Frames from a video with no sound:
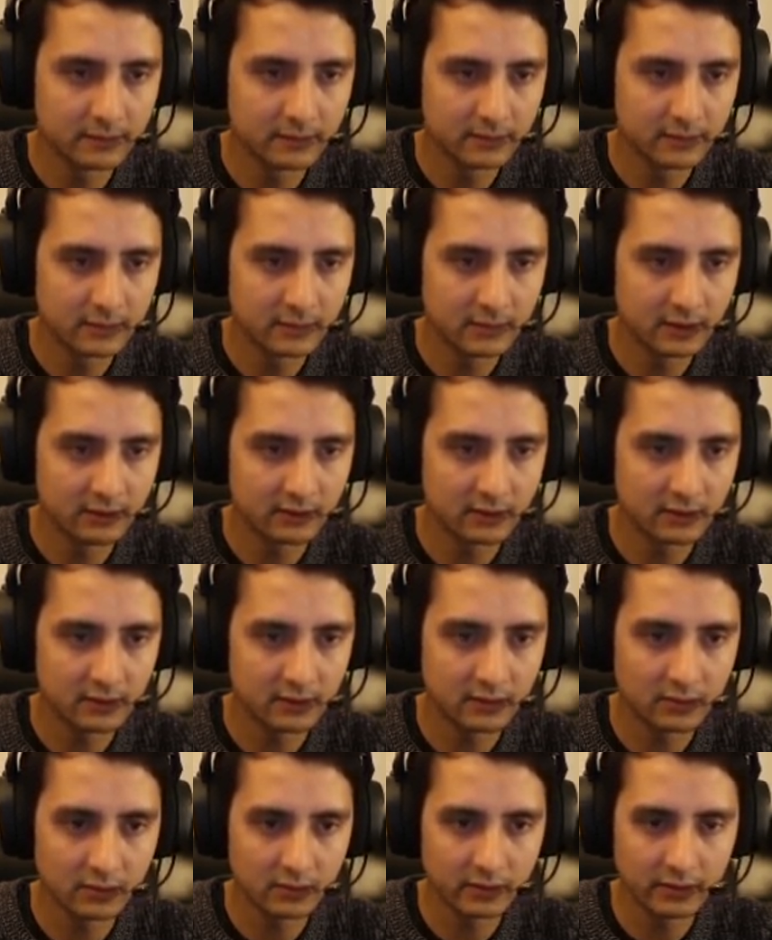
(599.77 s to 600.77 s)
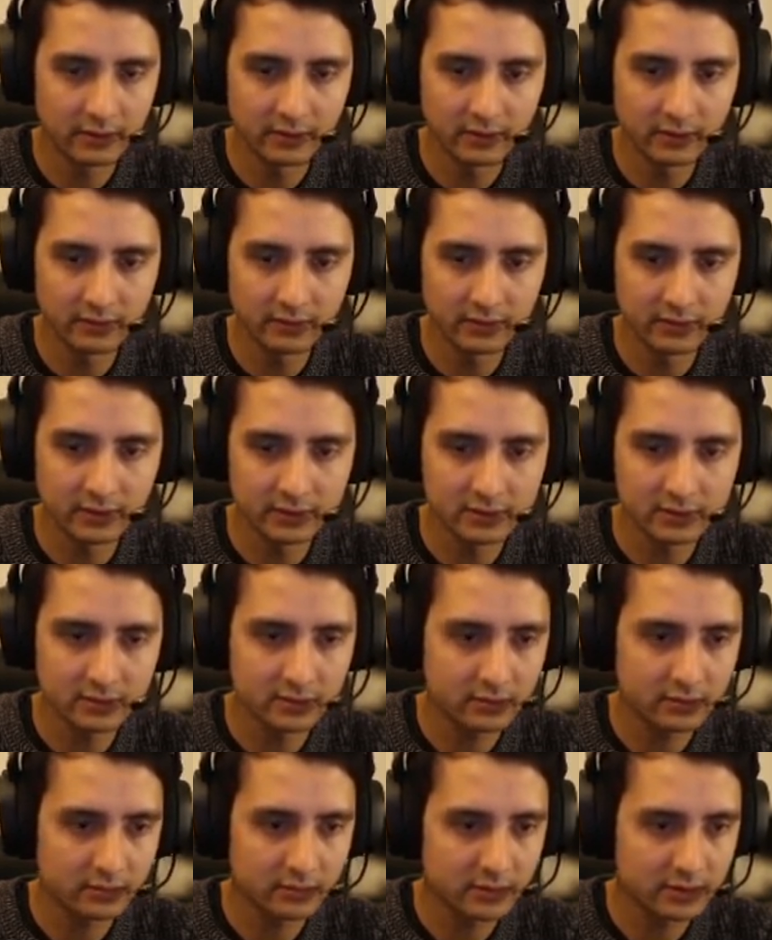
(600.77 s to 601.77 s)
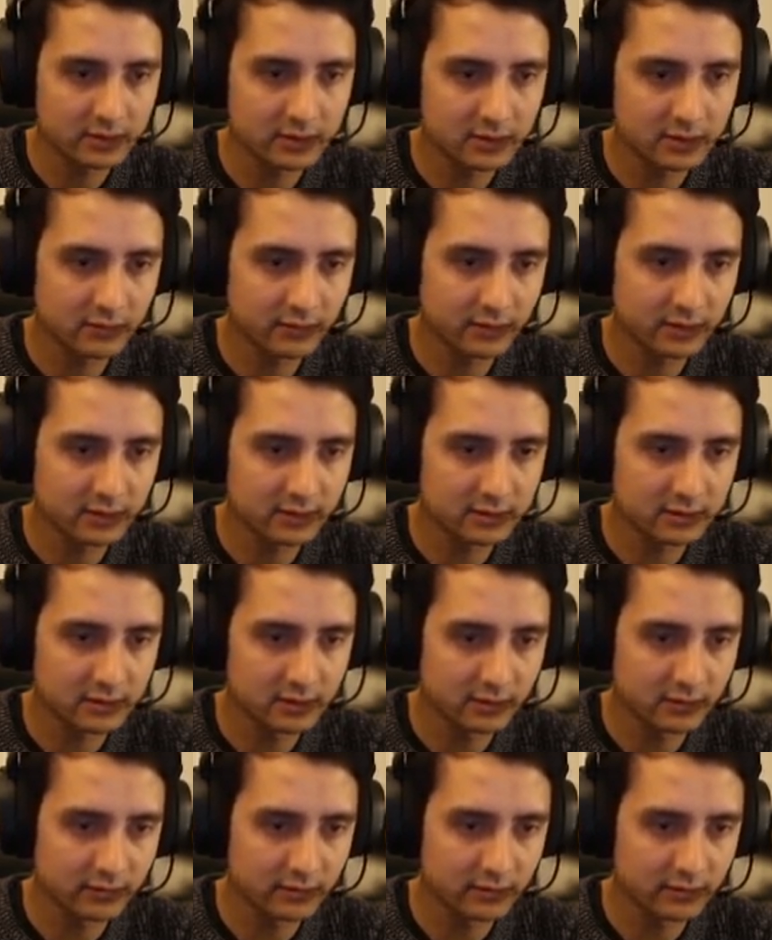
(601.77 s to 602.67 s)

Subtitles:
See, it's already faster, but it's not fast enough.